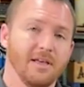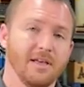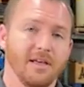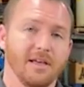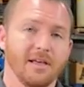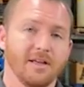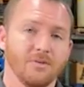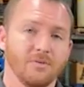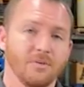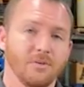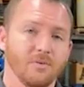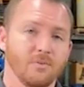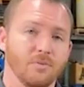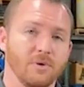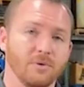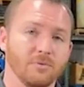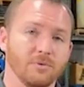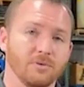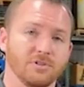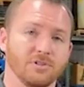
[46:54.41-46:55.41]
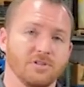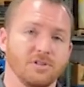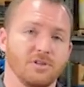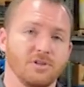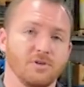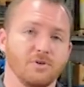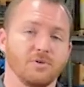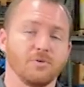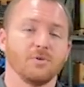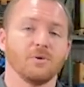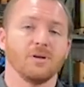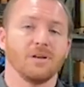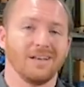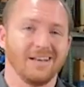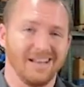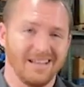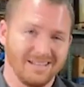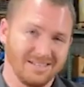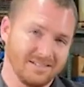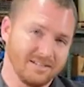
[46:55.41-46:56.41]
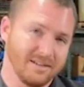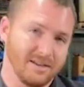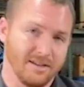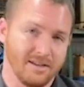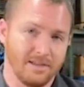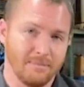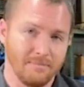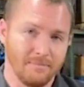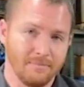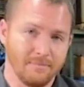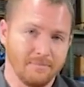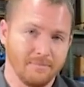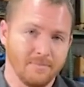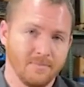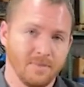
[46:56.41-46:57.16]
and we will see you next time